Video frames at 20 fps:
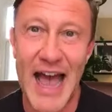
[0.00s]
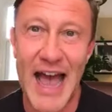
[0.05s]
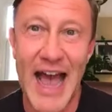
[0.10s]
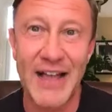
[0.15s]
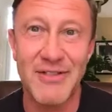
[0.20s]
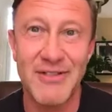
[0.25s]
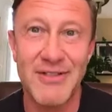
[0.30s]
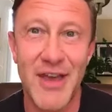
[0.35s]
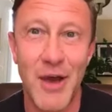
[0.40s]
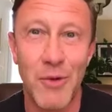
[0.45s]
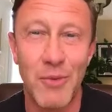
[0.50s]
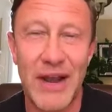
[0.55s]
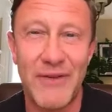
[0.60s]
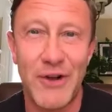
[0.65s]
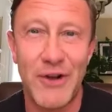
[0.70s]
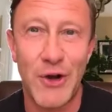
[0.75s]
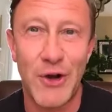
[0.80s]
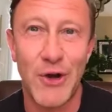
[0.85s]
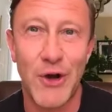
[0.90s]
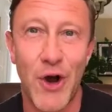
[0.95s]
And we'll have a
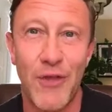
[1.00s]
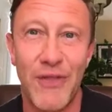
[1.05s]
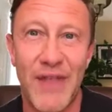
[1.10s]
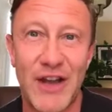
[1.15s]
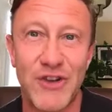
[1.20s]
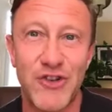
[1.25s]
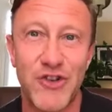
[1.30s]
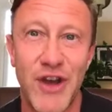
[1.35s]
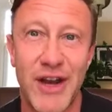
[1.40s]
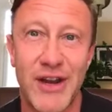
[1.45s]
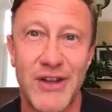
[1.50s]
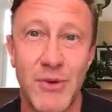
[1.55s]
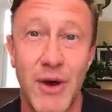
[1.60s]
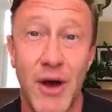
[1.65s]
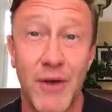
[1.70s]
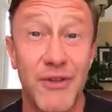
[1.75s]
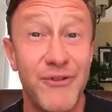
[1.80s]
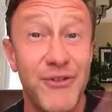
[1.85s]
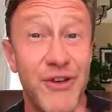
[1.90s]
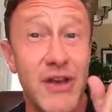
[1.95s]
look on that train as
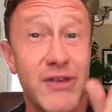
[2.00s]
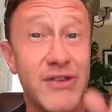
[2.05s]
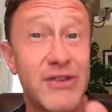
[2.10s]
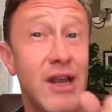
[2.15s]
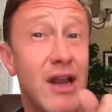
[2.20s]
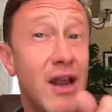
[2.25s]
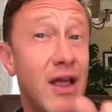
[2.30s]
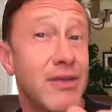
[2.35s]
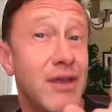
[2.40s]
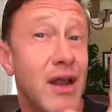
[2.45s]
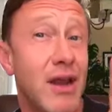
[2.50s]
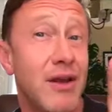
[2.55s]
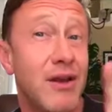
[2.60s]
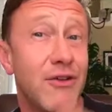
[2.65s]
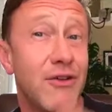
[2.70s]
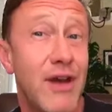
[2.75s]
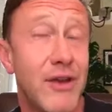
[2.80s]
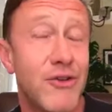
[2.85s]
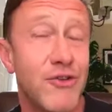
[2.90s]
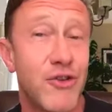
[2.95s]
well. The first London
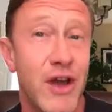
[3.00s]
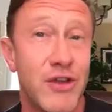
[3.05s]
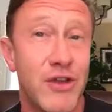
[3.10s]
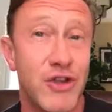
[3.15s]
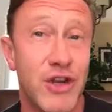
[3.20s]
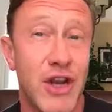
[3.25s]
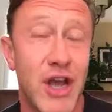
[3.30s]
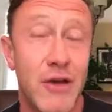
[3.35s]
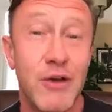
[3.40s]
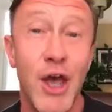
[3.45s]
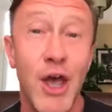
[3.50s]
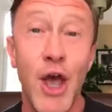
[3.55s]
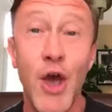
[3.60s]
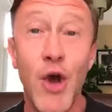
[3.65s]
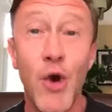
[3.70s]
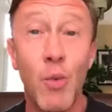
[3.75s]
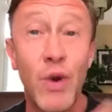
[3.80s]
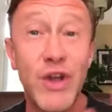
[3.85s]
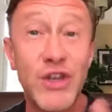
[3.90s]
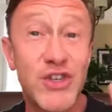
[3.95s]
Underground train, you know,
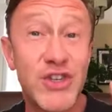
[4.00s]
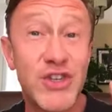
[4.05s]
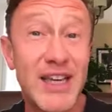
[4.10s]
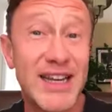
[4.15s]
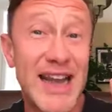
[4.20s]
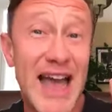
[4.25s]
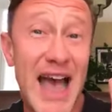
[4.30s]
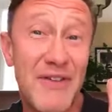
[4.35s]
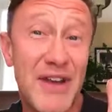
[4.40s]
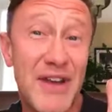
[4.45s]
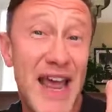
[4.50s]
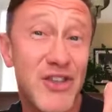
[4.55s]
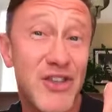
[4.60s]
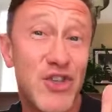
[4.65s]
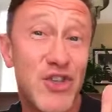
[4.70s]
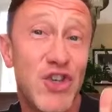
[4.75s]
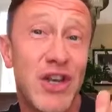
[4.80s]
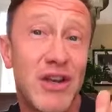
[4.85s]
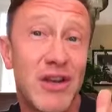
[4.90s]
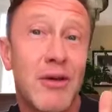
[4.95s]
which didn't have an
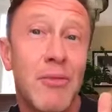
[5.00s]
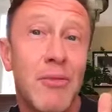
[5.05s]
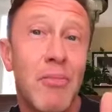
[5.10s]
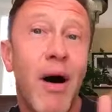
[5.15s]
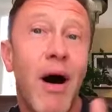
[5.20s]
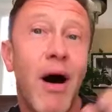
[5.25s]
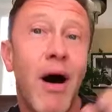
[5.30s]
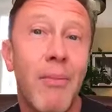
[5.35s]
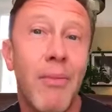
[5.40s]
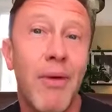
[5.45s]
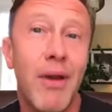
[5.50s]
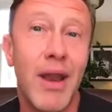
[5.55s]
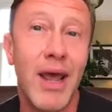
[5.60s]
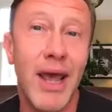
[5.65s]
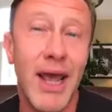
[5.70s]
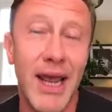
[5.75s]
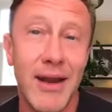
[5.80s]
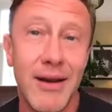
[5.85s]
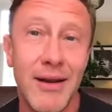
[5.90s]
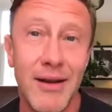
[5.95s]
engine compartment
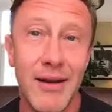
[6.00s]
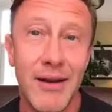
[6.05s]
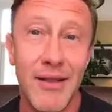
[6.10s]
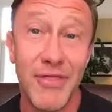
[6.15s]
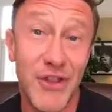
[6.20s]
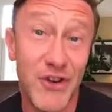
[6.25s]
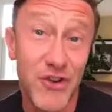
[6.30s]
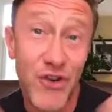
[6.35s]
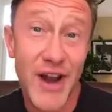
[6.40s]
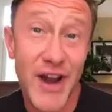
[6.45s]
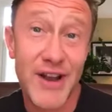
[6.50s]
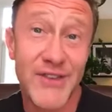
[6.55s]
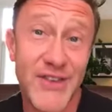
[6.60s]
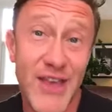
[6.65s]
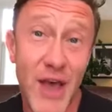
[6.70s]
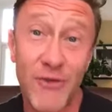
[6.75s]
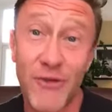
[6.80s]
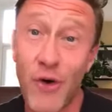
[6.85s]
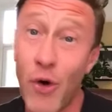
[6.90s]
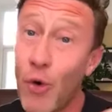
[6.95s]
in the train
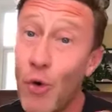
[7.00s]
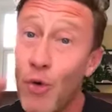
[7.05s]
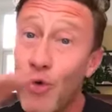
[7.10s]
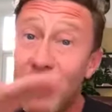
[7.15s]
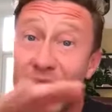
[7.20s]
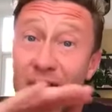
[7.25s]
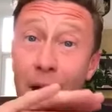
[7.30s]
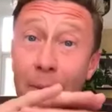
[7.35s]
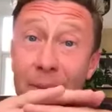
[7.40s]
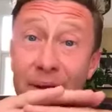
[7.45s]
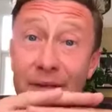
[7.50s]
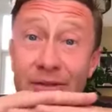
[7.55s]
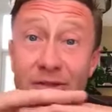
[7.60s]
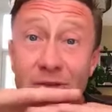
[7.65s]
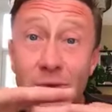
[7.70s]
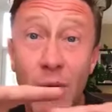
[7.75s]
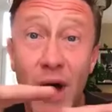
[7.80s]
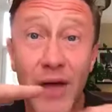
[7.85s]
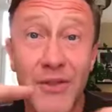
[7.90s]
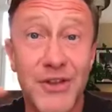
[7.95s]
itself. All the
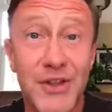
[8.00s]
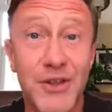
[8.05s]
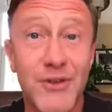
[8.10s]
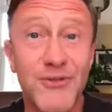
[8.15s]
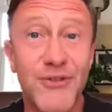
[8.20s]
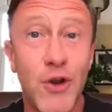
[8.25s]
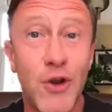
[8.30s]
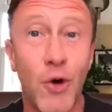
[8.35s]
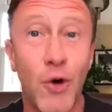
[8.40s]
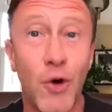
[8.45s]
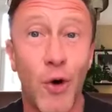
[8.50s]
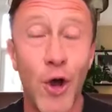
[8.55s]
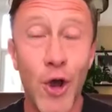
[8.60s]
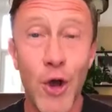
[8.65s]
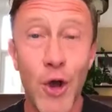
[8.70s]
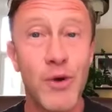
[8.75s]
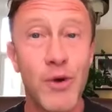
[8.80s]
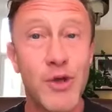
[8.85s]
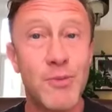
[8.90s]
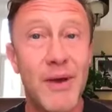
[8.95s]
gubbins were under the floor,
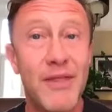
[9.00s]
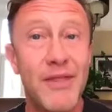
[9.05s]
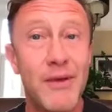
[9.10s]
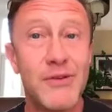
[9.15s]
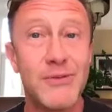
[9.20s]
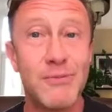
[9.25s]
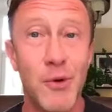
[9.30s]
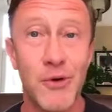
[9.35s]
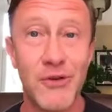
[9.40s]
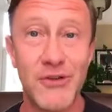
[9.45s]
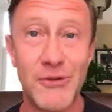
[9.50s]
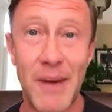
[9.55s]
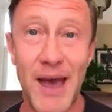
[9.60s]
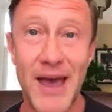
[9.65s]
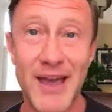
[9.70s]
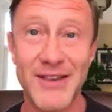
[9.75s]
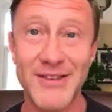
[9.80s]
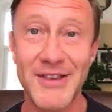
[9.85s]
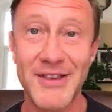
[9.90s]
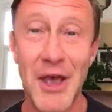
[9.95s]
which meant there was more
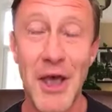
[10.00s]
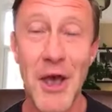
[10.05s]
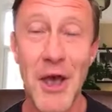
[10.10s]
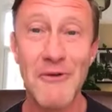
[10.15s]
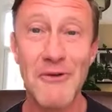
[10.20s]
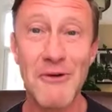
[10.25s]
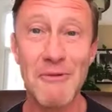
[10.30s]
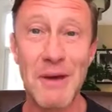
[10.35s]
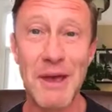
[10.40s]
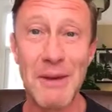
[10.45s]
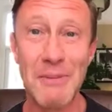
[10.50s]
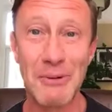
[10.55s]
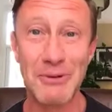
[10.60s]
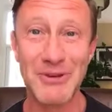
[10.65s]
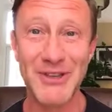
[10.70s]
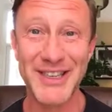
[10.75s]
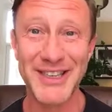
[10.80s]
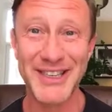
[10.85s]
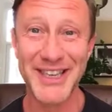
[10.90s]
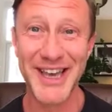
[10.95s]
space for people
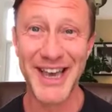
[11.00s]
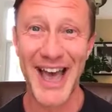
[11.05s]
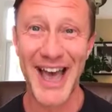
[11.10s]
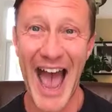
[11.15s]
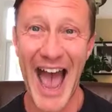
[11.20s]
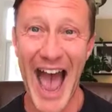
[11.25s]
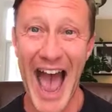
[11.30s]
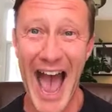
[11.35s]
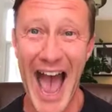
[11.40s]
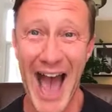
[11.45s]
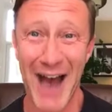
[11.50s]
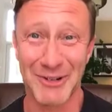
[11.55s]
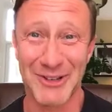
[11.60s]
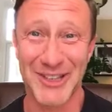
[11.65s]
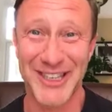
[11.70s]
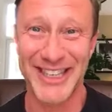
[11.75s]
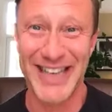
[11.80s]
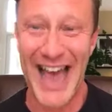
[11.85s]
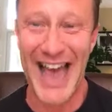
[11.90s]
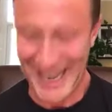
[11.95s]
to sit. How
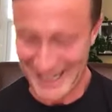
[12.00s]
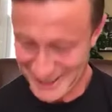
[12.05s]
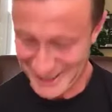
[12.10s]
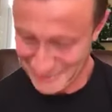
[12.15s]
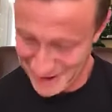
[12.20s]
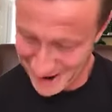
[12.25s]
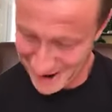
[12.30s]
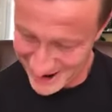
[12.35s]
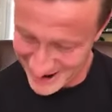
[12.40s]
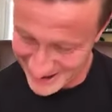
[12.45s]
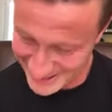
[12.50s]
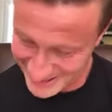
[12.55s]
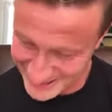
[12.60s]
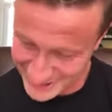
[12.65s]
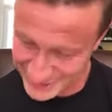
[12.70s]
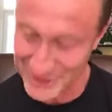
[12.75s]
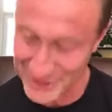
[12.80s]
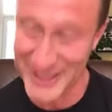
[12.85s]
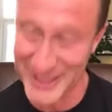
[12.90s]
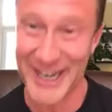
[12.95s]
sad am I? This
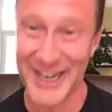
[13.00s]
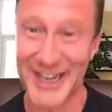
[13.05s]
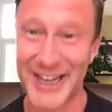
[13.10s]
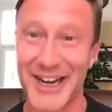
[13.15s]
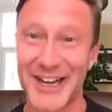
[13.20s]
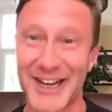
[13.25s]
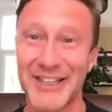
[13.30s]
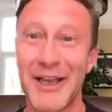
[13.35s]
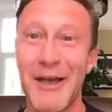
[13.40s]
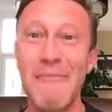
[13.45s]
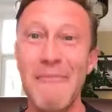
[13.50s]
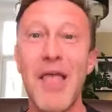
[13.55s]
is ridiculous.